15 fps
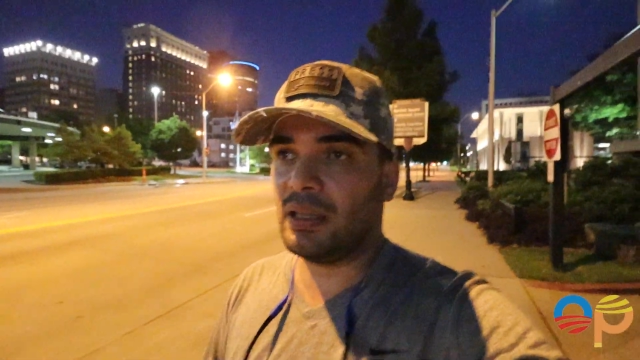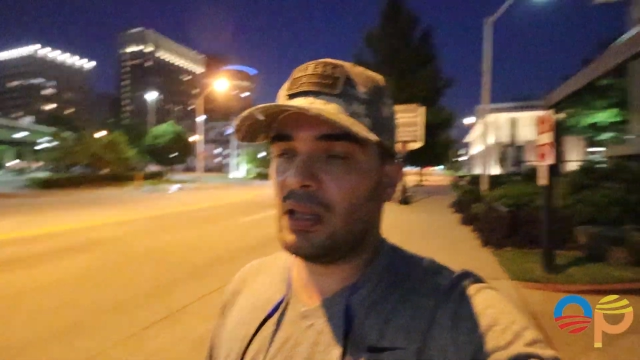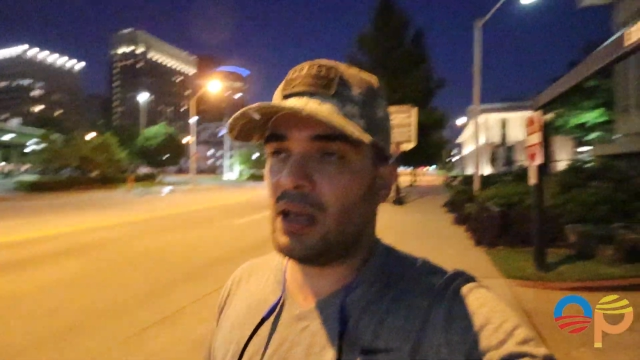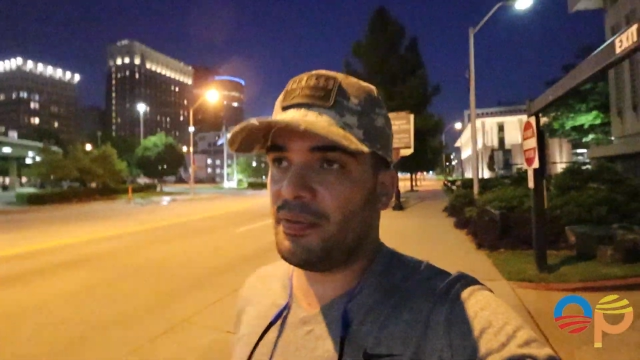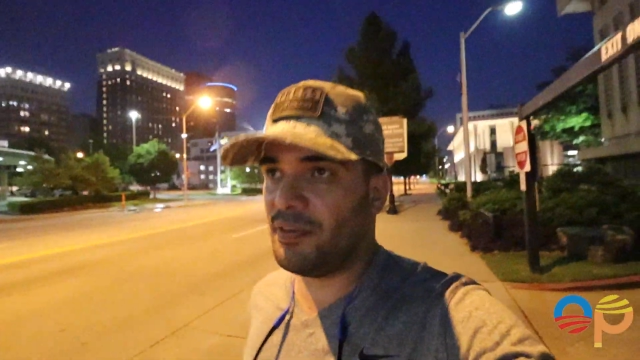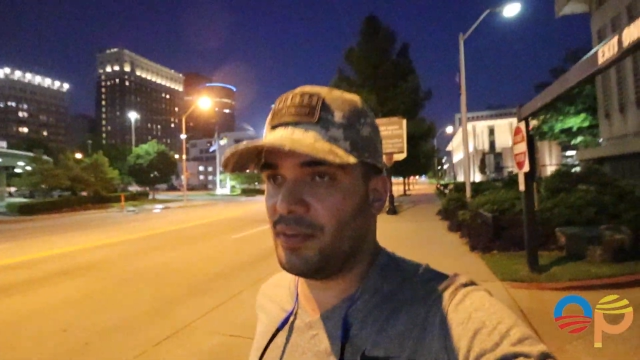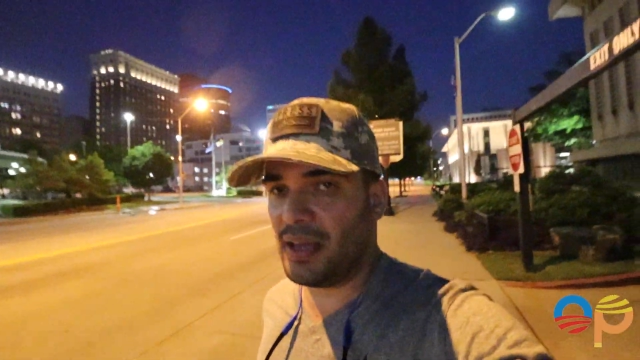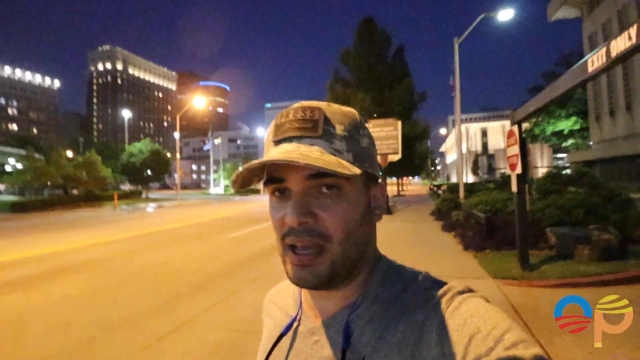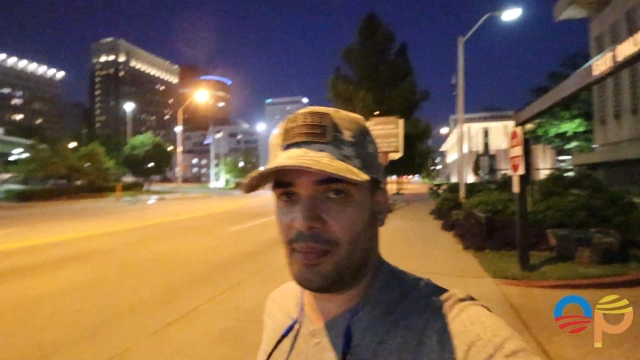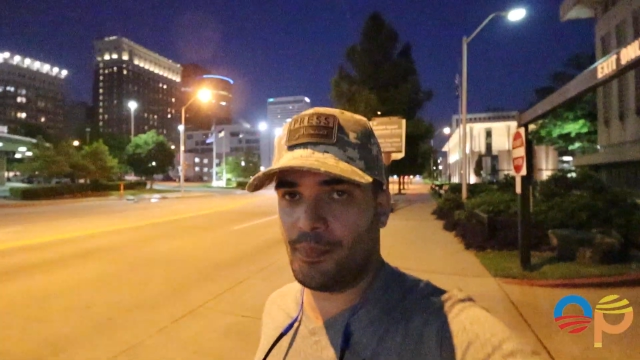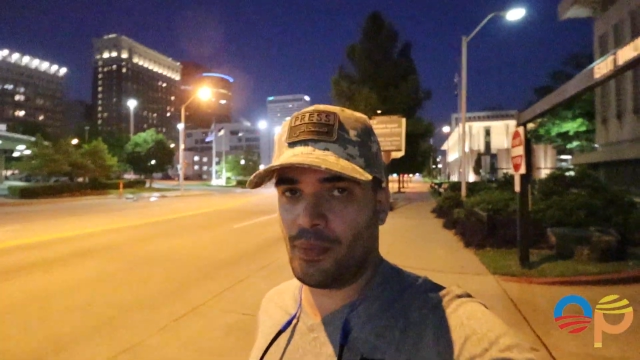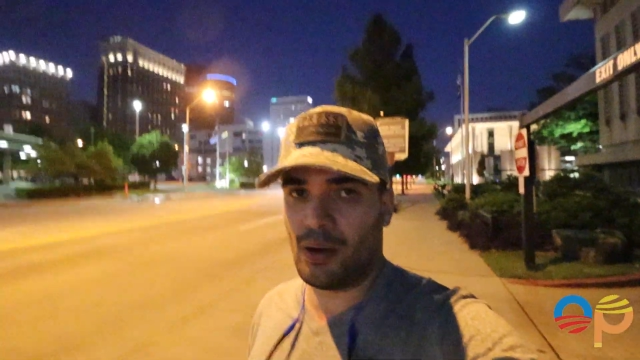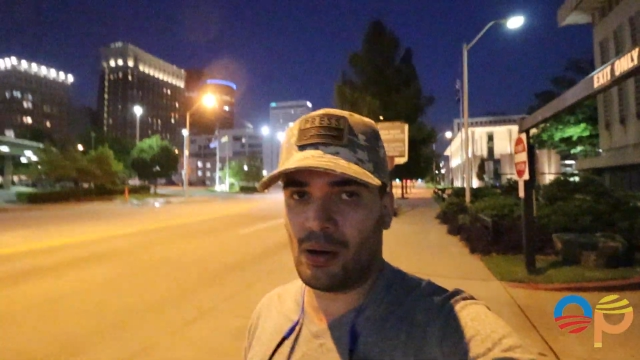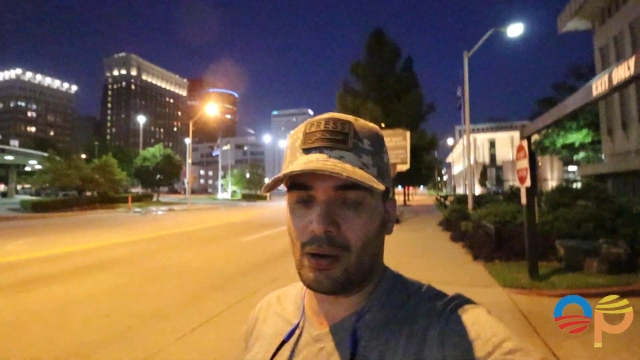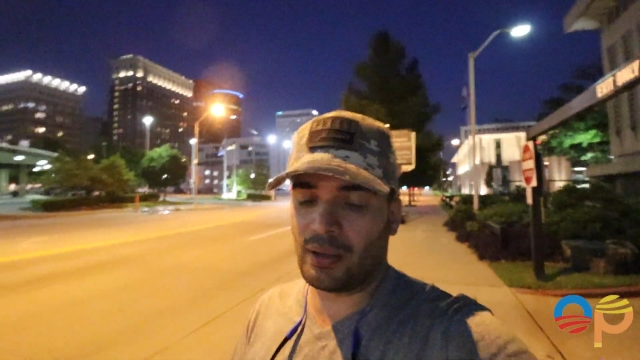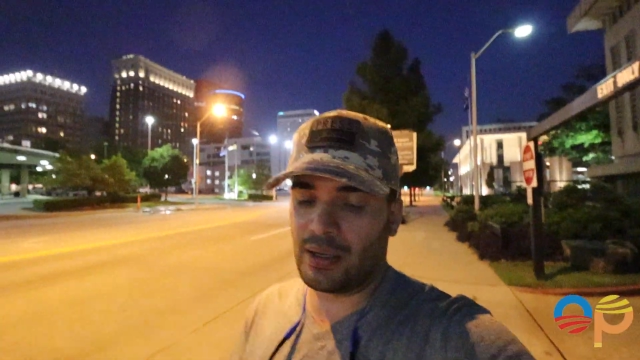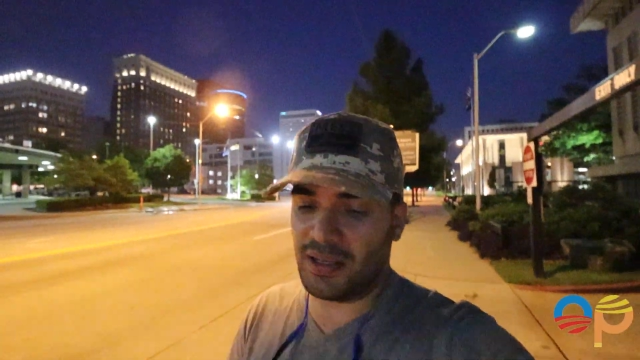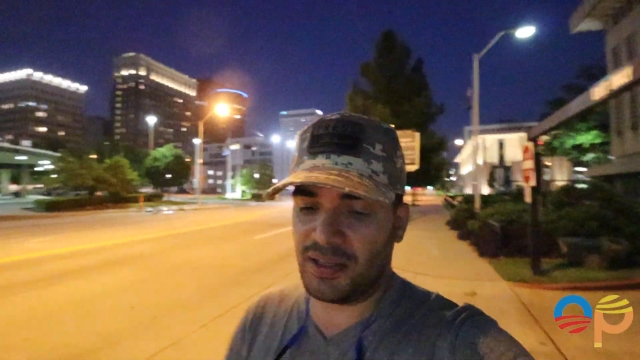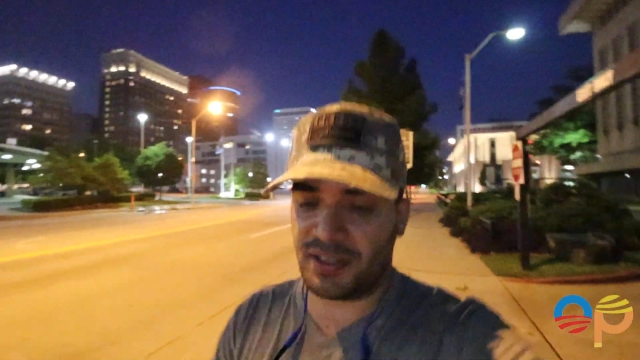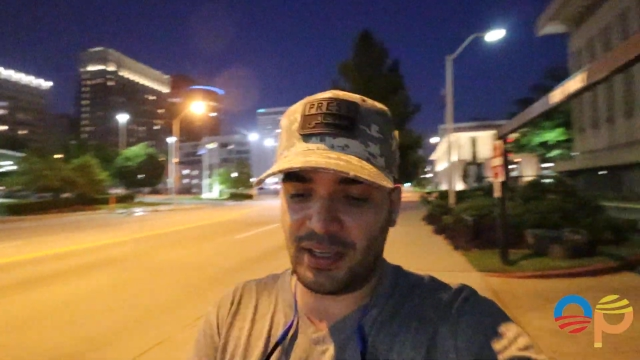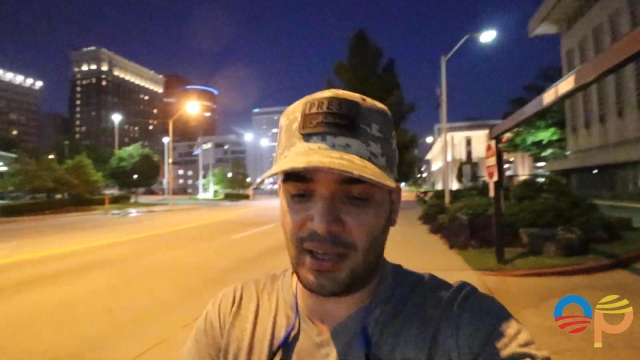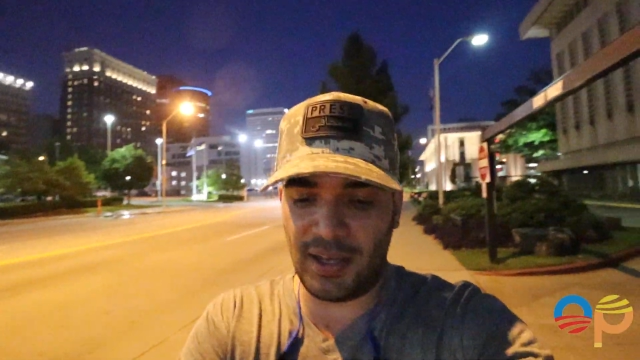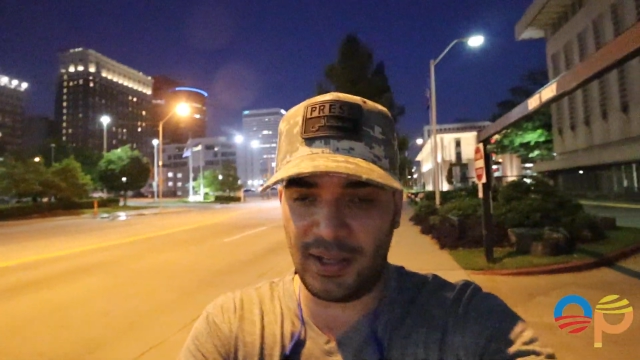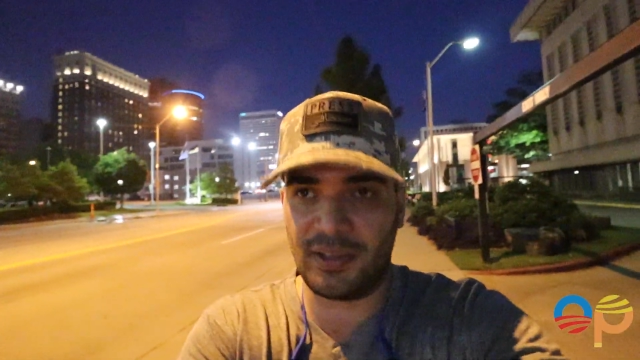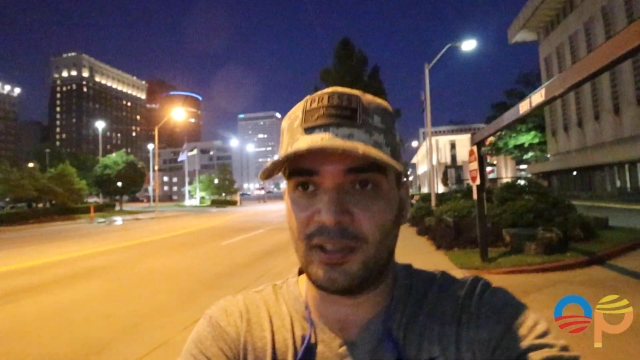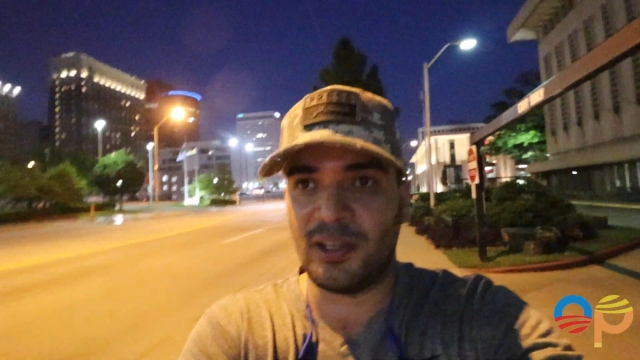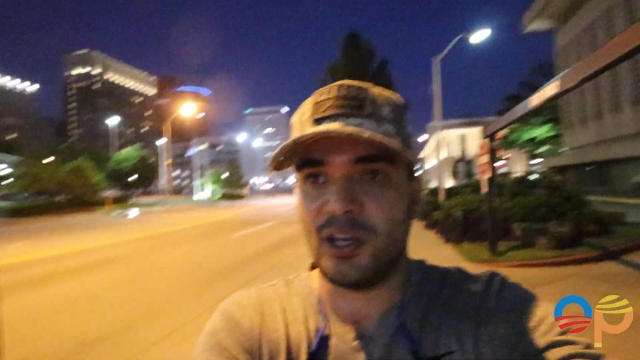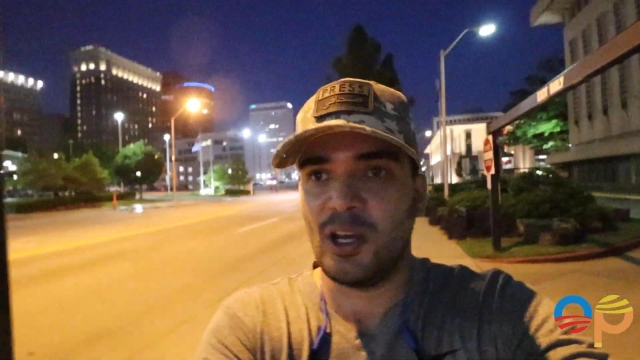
Lafayette Park incident,